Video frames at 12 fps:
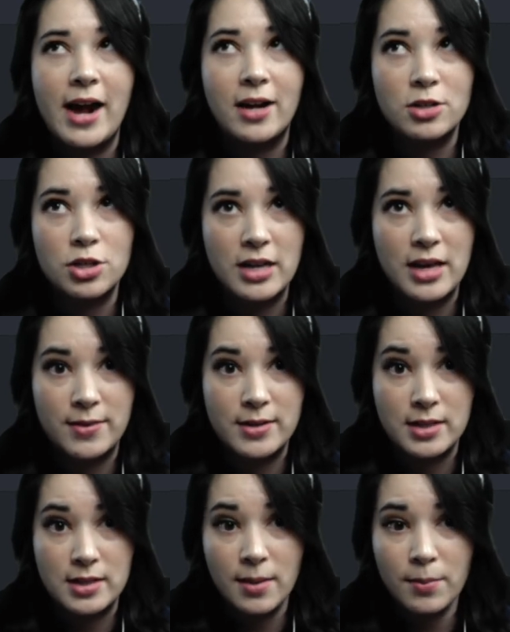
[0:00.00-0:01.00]
actually gave us
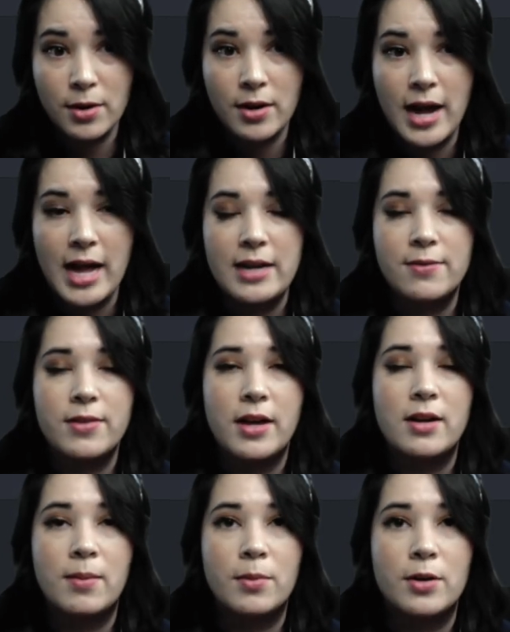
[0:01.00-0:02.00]
a number and if
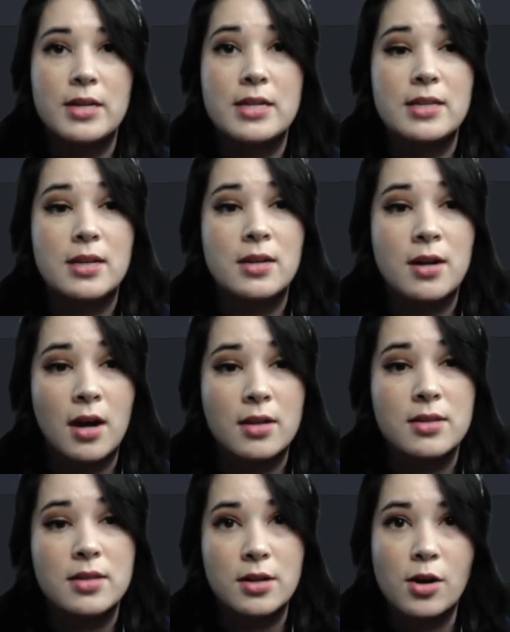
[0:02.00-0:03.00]
that number is a
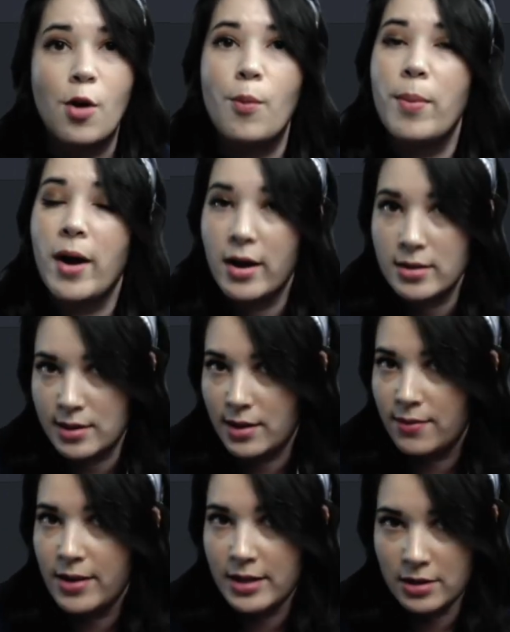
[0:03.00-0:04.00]
non-zero
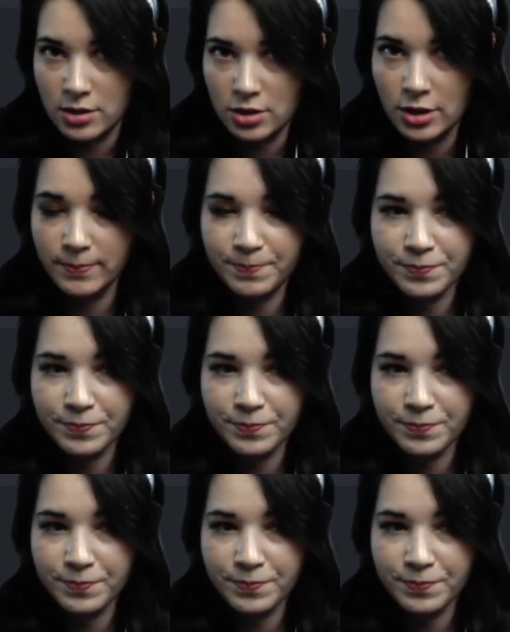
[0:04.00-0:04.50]
positive integer.